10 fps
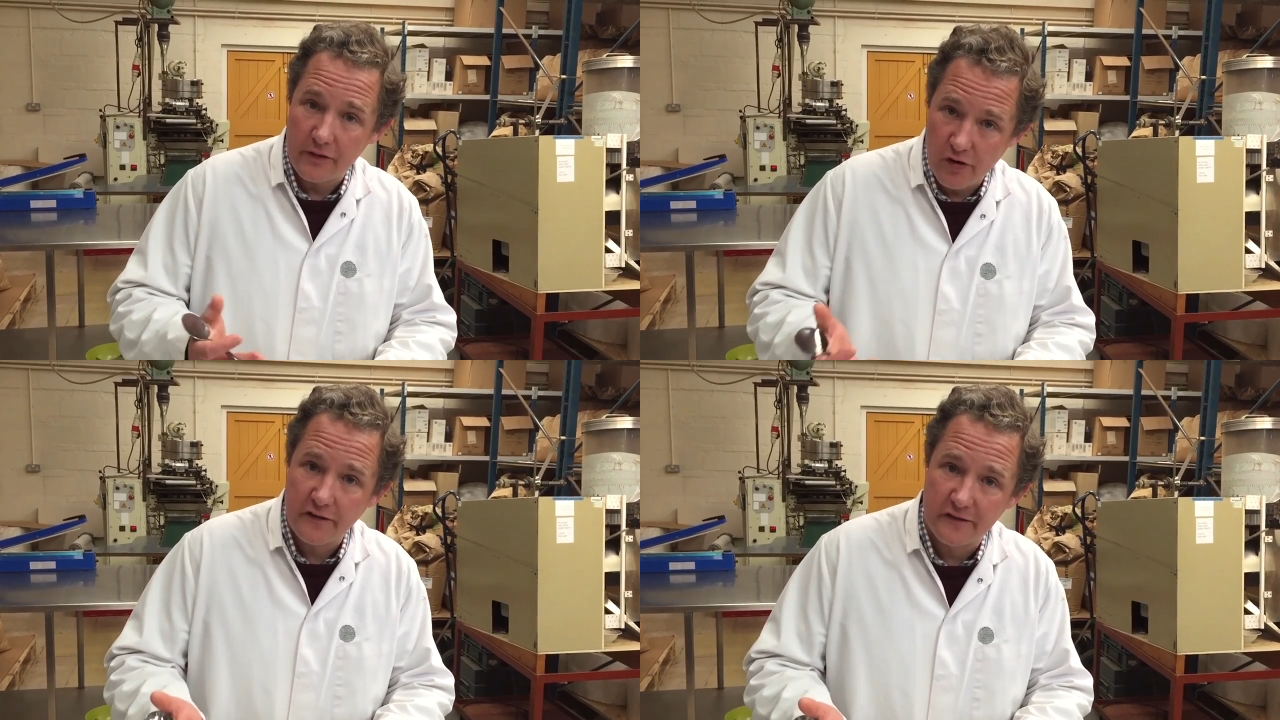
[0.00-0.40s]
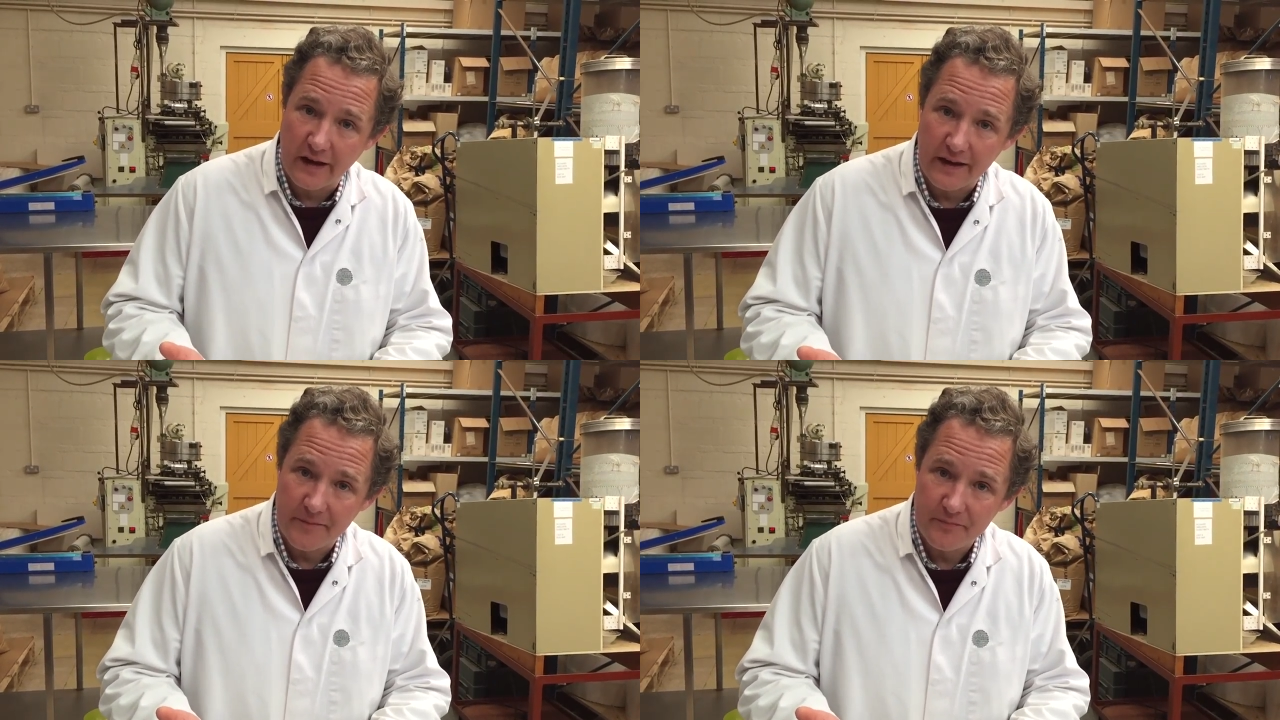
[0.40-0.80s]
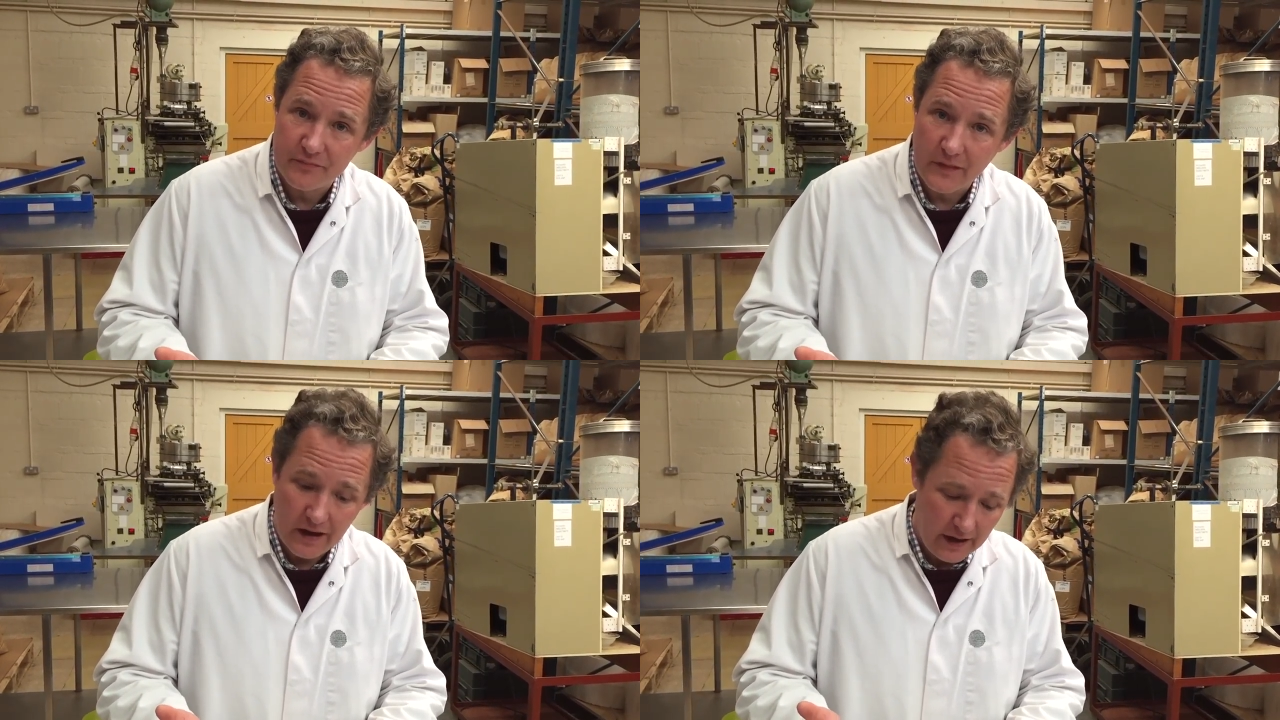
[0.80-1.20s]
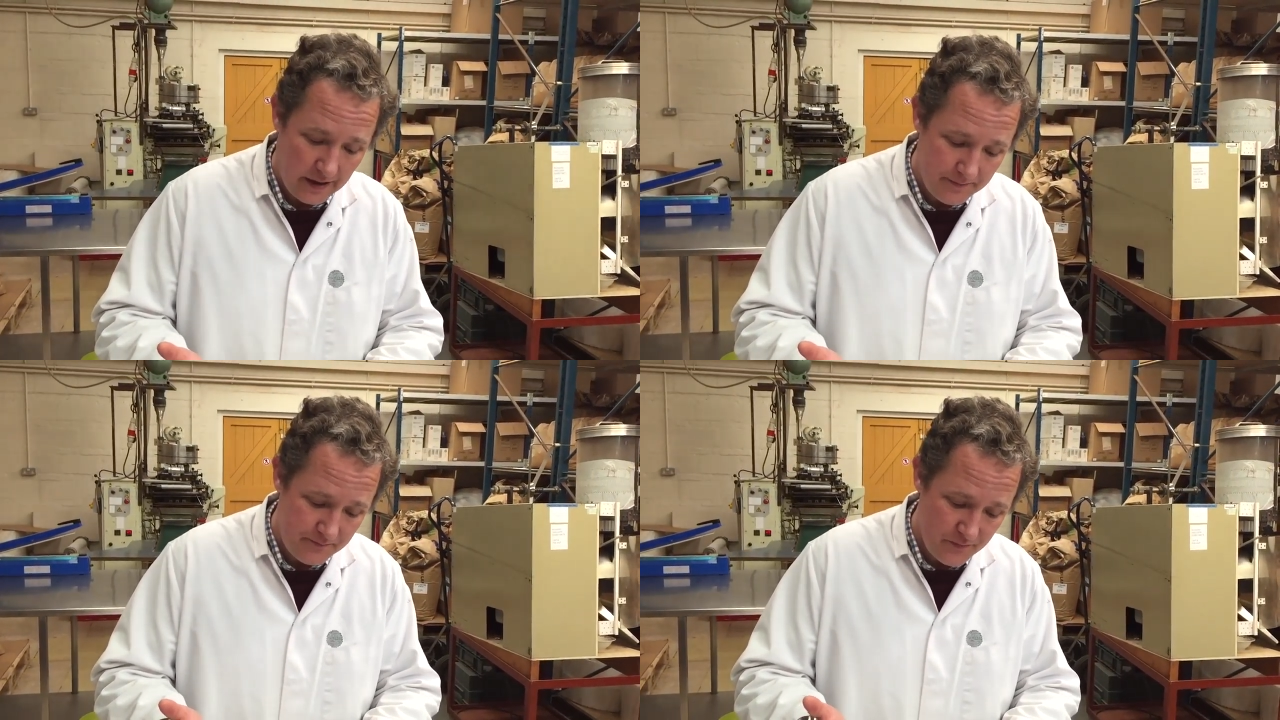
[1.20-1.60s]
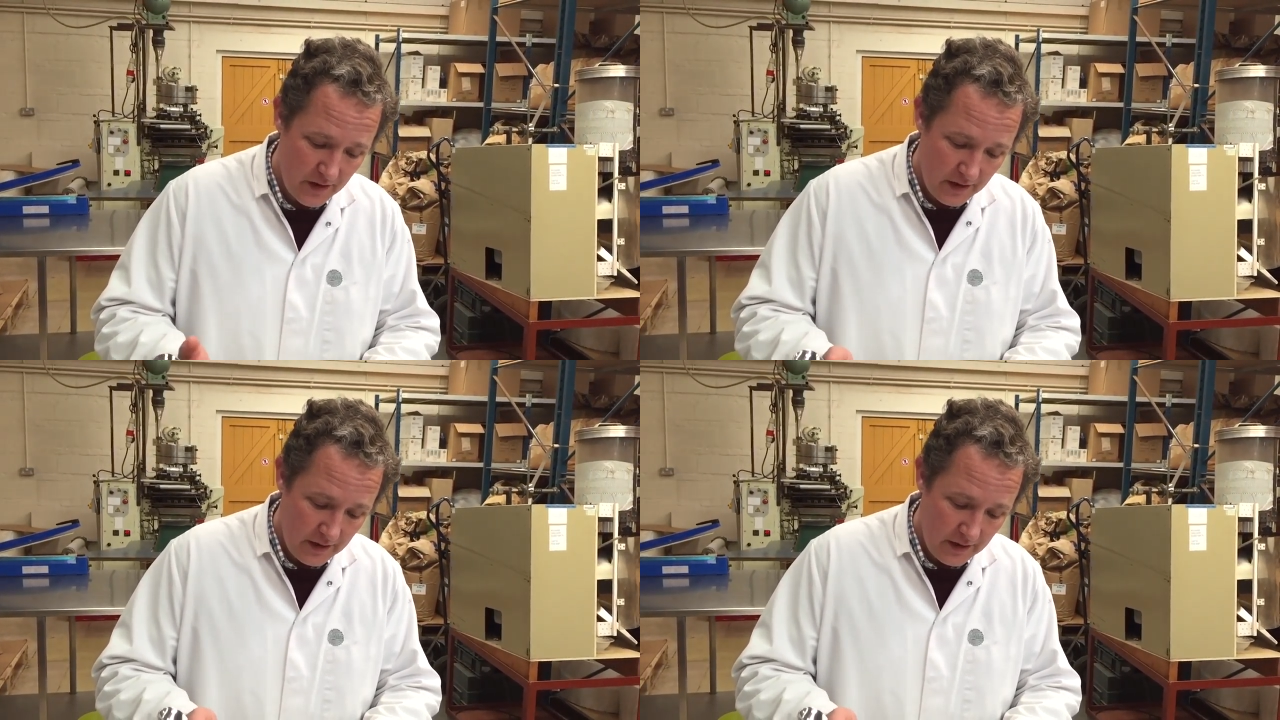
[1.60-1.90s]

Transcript: like rusting. In